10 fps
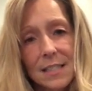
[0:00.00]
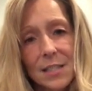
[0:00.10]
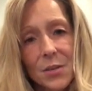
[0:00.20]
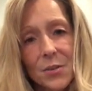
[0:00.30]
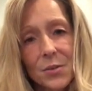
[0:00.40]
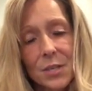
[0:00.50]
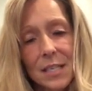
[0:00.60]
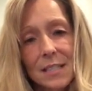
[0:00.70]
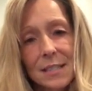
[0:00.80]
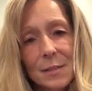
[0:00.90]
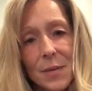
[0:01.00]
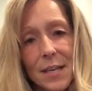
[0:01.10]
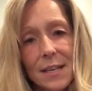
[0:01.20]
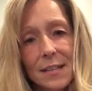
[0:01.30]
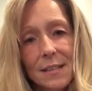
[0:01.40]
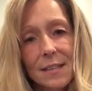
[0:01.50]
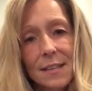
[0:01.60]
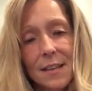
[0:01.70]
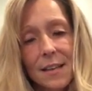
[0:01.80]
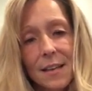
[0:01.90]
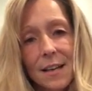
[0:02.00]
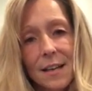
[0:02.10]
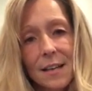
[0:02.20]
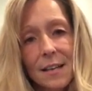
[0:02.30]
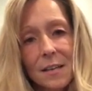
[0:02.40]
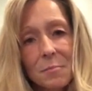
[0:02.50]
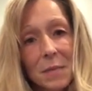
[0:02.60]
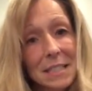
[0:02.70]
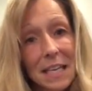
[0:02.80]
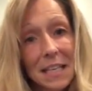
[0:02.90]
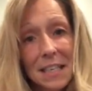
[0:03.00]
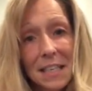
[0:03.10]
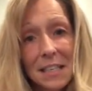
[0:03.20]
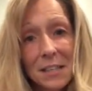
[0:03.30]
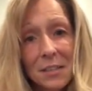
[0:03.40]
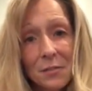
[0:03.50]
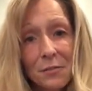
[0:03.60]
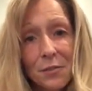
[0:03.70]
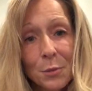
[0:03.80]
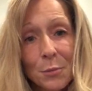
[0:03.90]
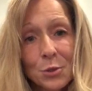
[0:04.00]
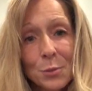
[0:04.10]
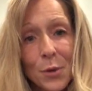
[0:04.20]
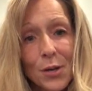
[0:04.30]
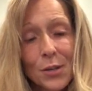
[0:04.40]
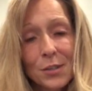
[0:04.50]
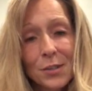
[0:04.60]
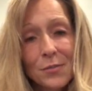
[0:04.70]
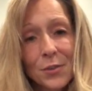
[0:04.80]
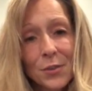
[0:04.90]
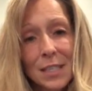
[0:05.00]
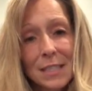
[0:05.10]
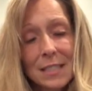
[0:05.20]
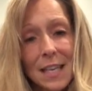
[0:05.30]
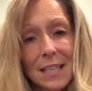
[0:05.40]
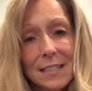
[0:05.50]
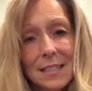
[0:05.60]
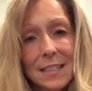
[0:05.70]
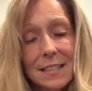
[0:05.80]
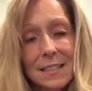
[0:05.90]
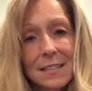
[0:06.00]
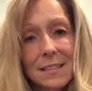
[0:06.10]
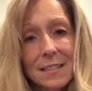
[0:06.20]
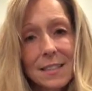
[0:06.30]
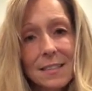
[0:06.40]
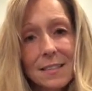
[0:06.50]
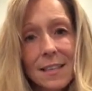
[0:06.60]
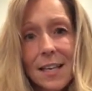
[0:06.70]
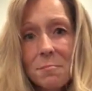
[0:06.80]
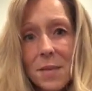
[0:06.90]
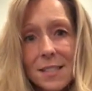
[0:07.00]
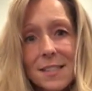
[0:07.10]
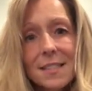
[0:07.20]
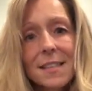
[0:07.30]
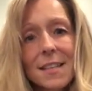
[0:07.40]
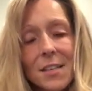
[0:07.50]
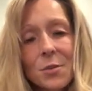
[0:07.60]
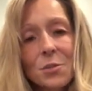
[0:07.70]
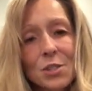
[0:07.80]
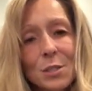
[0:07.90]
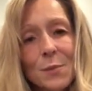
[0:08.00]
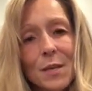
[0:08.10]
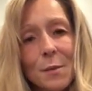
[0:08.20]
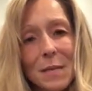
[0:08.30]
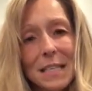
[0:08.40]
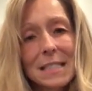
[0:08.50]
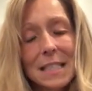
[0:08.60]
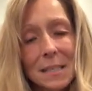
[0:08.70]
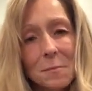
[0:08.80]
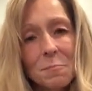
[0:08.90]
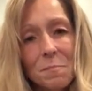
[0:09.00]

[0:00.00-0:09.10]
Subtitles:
So he's been my sidekick for the most part for these last 6 to 8 months, which has been amazing.